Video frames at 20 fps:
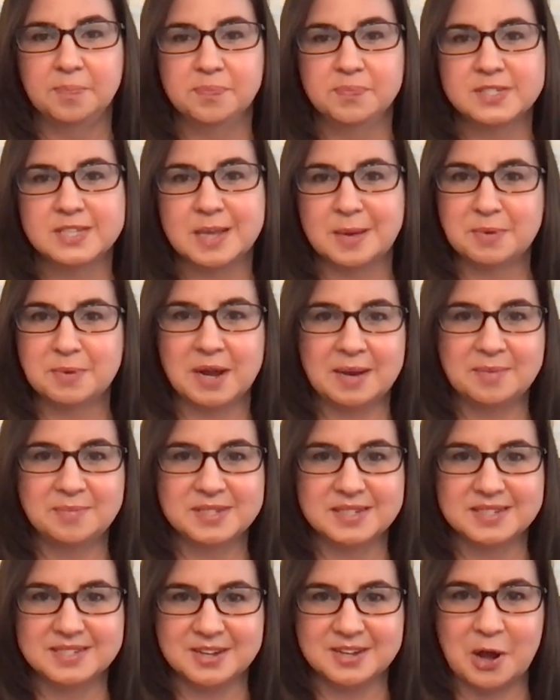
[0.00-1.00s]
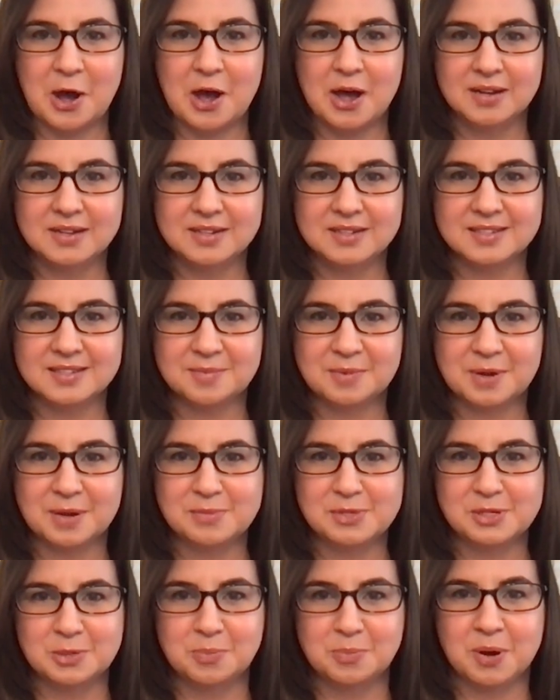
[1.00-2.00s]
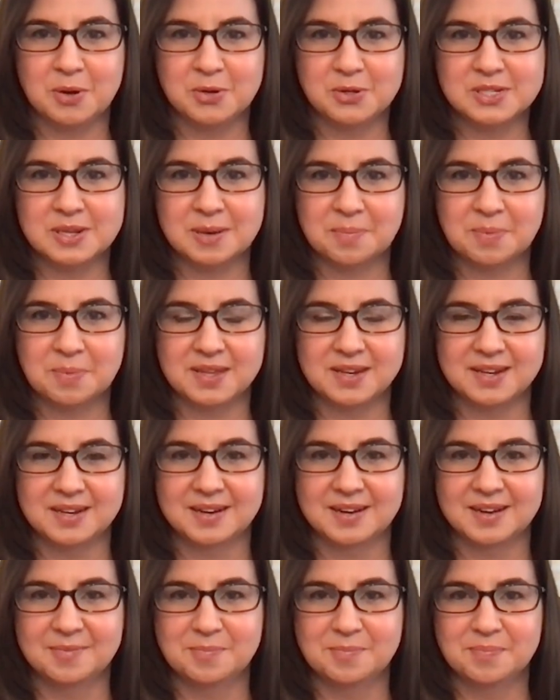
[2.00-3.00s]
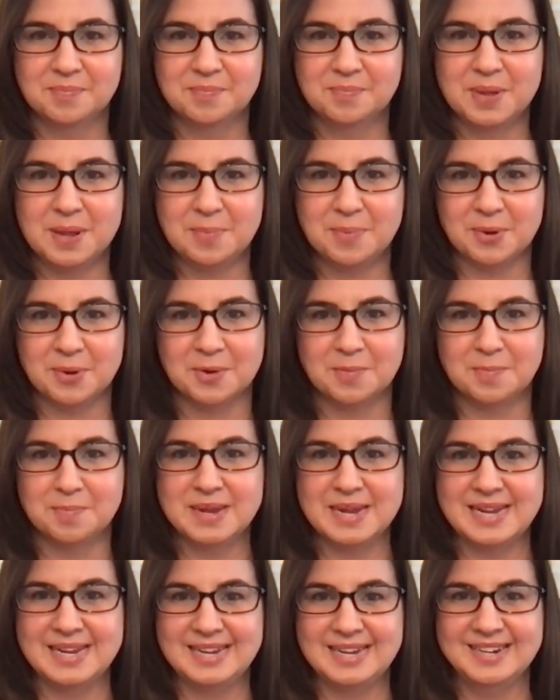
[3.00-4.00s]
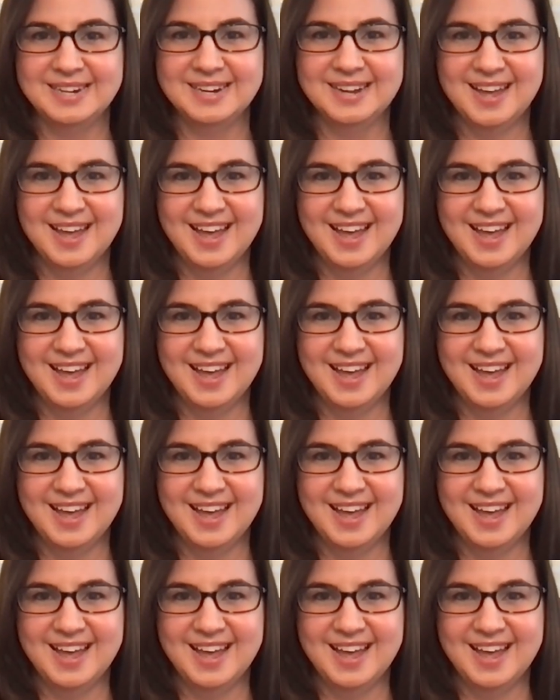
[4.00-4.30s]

Sometimes it's not. Sometimes you post something and people are mean.